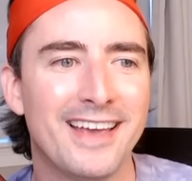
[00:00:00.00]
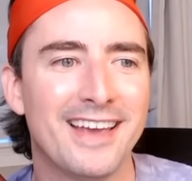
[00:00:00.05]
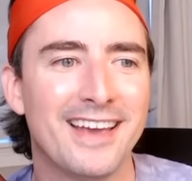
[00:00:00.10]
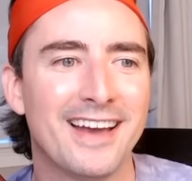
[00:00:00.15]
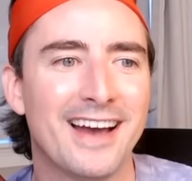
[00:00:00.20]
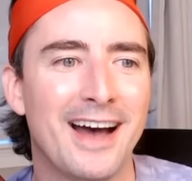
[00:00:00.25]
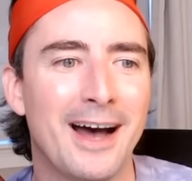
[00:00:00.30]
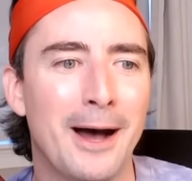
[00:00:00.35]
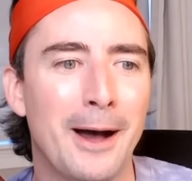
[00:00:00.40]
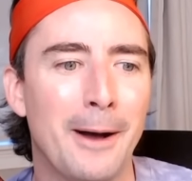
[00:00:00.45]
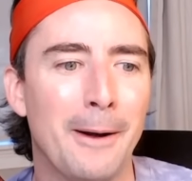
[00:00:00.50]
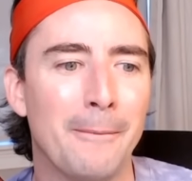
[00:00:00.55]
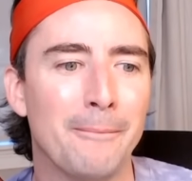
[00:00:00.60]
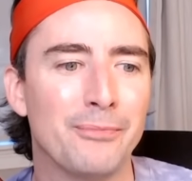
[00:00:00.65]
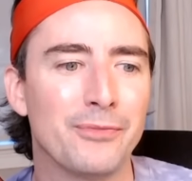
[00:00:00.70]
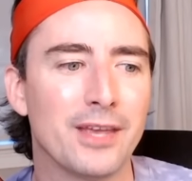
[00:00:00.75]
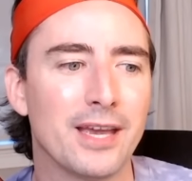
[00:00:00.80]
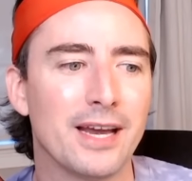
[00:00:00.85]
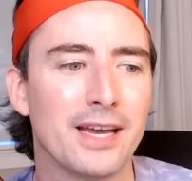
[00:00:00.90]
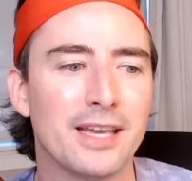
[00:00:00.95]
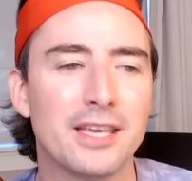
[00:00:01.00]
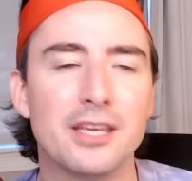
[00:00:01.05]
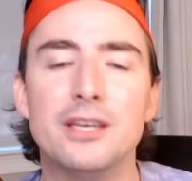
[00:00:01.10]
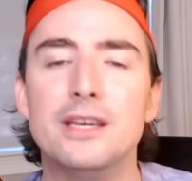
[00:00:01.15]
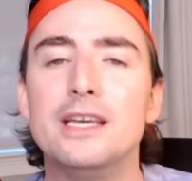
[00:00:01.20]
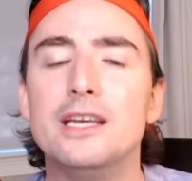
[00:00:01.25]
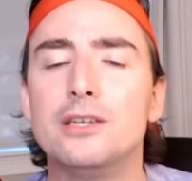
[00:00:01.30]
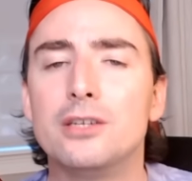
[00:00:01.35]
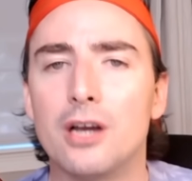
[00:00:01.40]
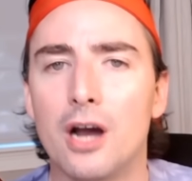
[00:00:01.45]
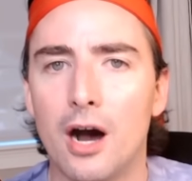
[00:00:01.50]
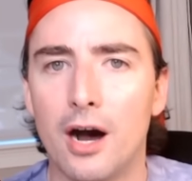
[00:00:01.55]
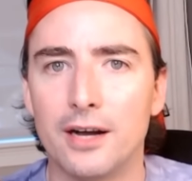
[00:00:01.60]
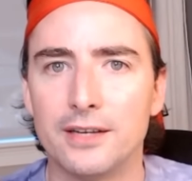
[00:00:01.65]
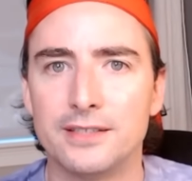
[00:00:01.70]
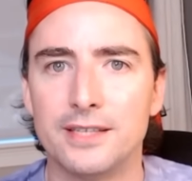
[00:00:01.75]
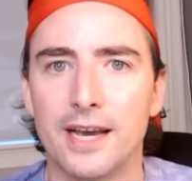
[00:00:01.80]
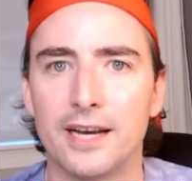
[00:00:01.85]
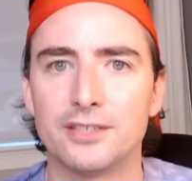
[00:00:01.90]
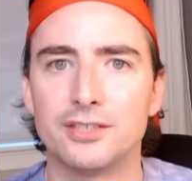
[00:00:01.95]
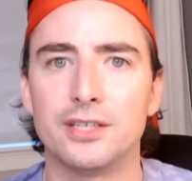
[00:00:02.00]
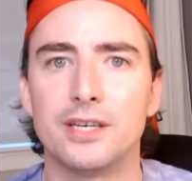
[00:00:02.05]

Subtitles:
you need context.